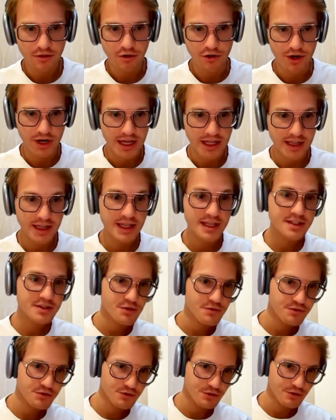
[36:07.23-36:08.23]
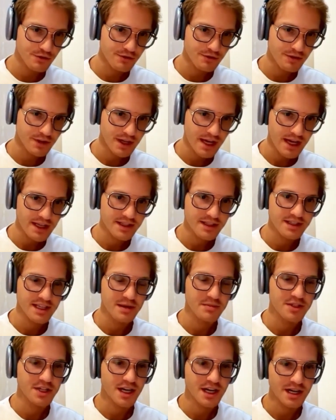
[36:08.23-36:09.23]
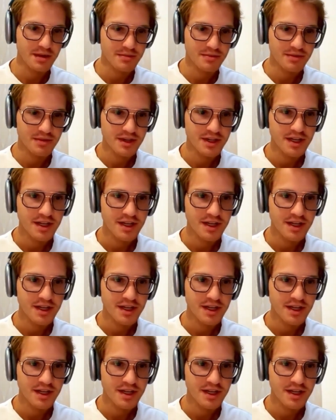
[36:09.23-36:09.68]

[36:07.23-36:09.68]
or a list of tool at the same time,